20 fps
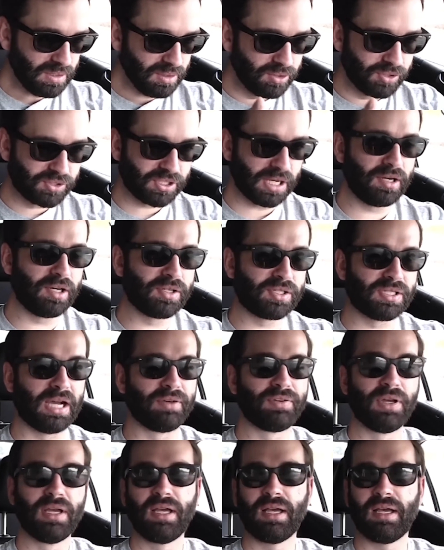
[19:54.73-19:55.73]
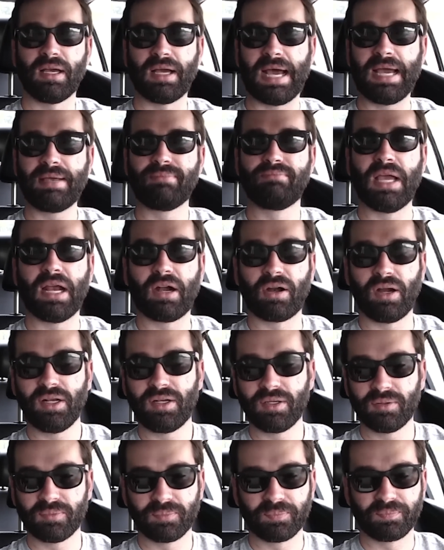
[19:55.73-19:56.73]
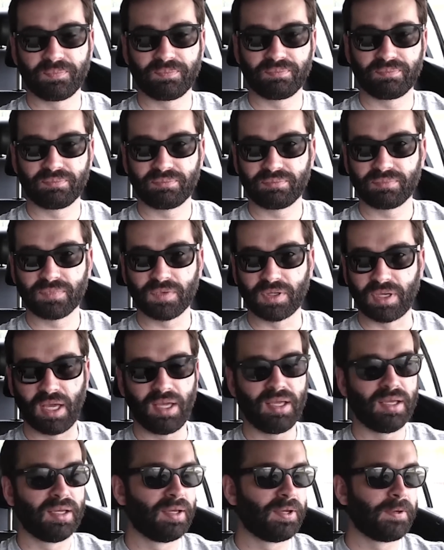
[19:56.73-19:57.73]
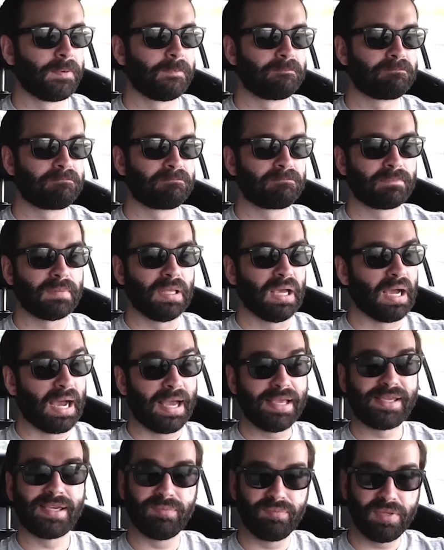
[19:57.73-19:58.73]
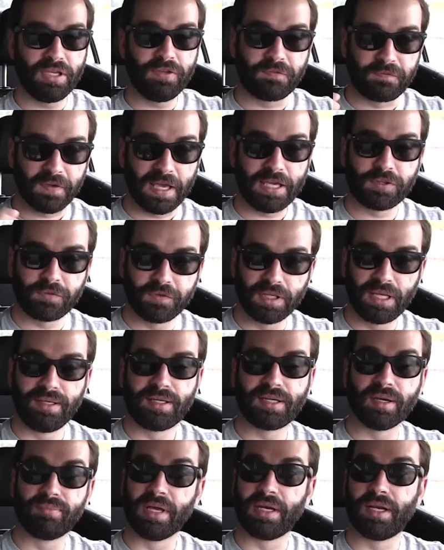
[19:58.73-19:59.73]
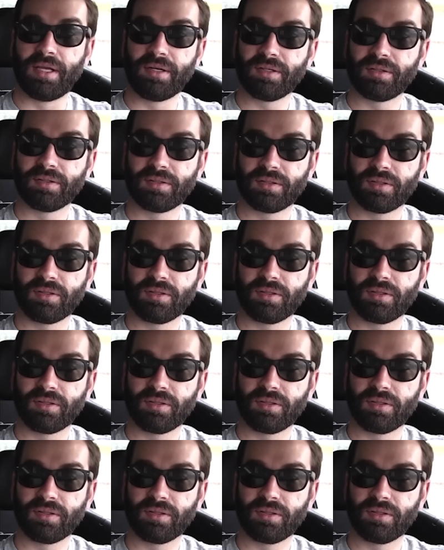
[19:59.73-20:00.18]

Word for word: You say to yourself, I'm married. Okay. I can be faithful and committed